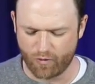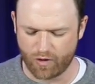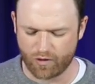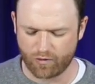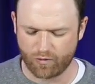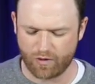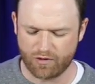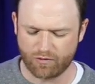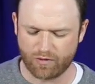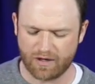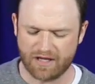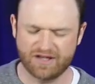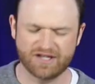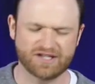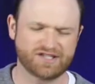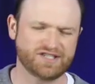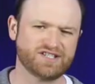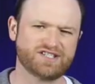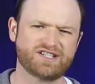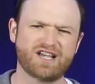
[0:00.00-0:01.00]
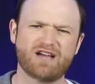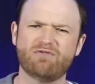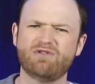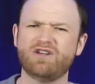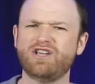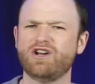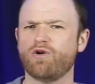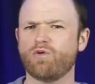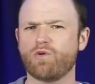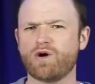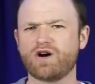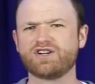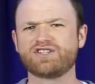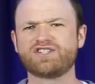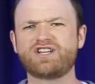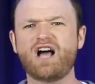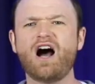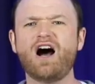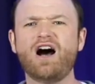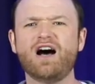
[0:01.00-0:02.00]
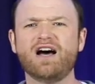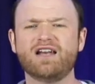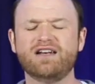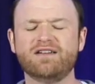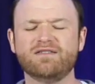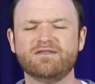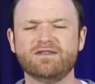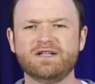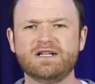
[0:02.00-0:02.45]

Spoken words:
where we read this and say, well, you know, where is God?